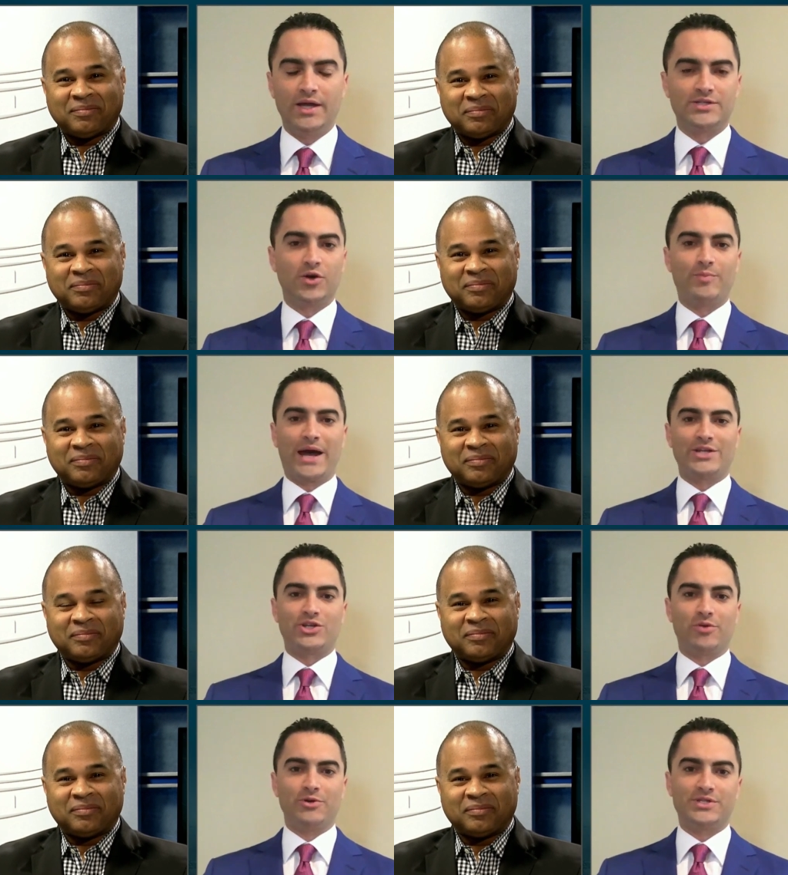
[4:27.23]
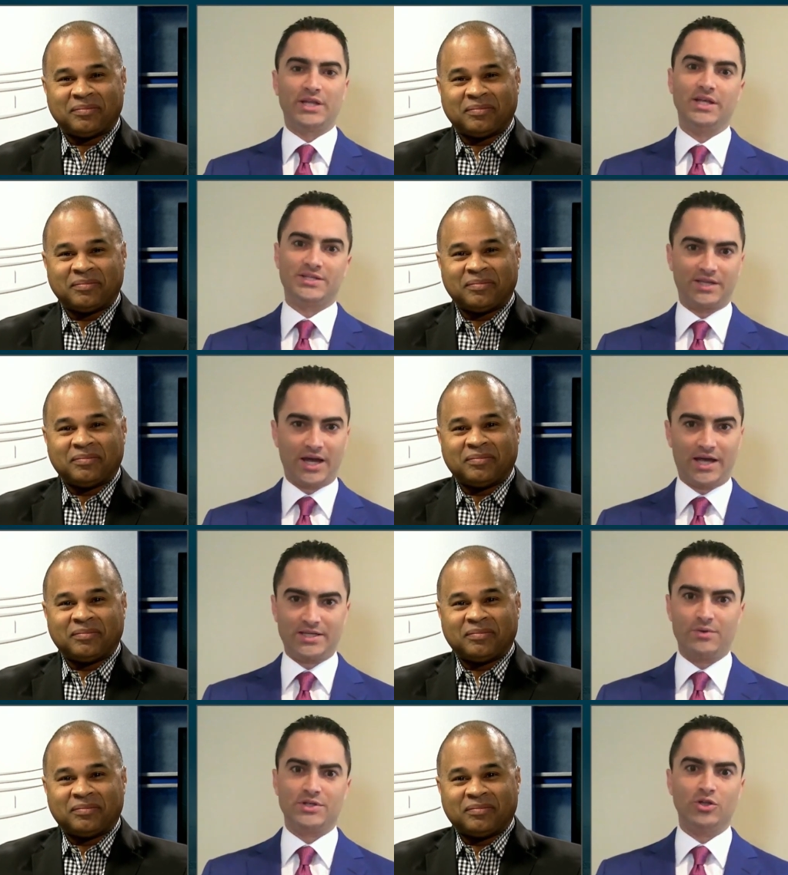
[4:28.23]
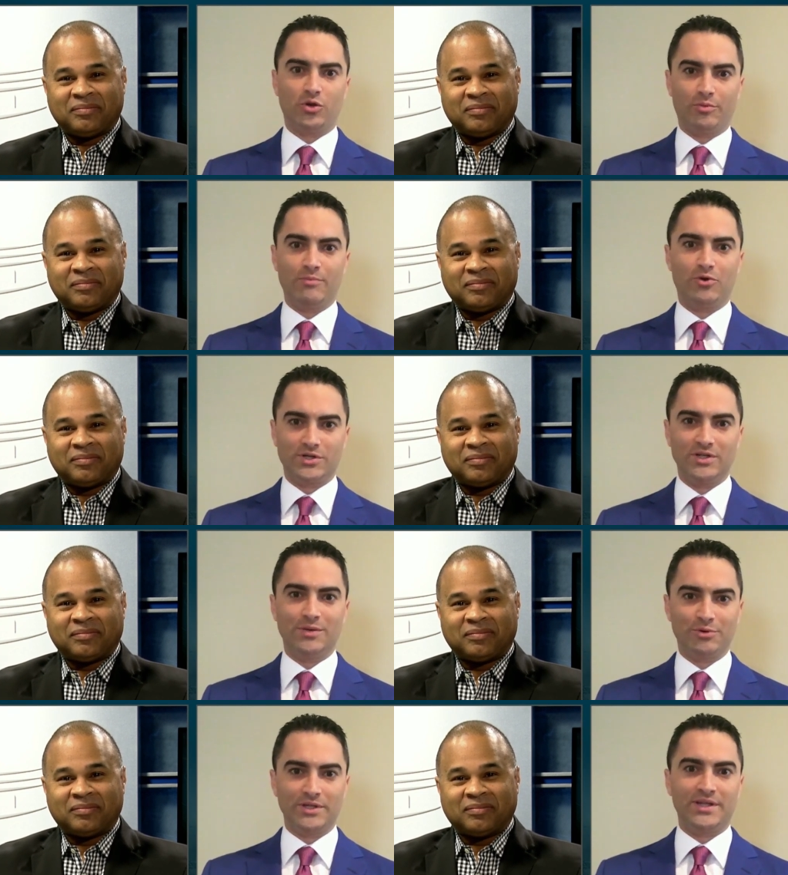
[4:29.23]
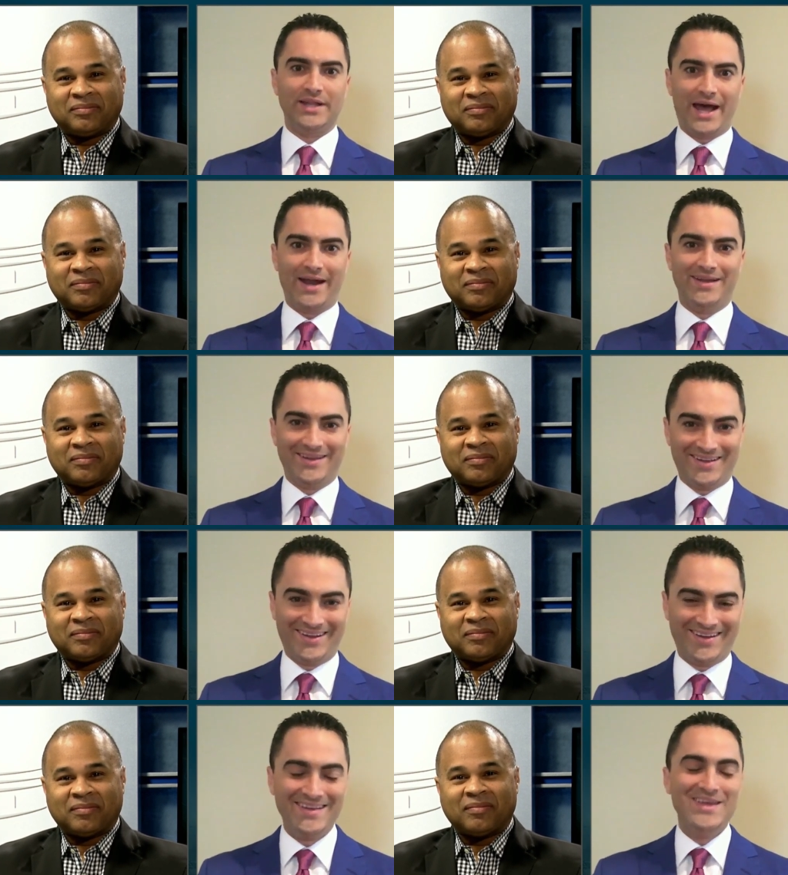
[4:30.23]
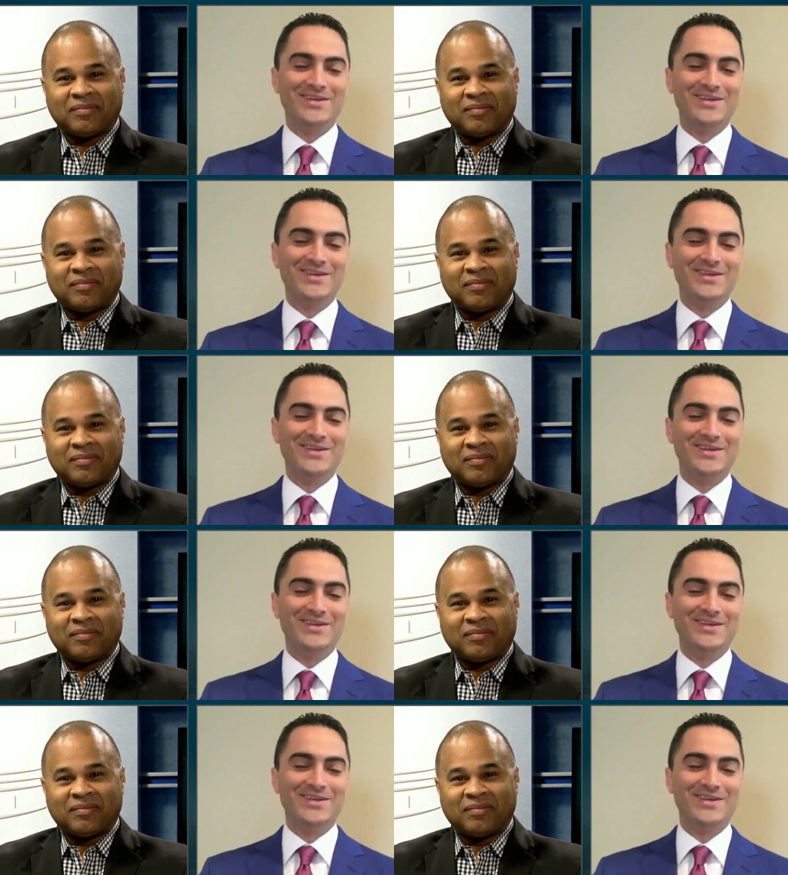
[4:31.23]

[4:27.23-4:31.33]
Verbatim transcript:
Speaker 1: And so Pat Shurmur said, "Listen, guys, I was a little bit more deliberate than that."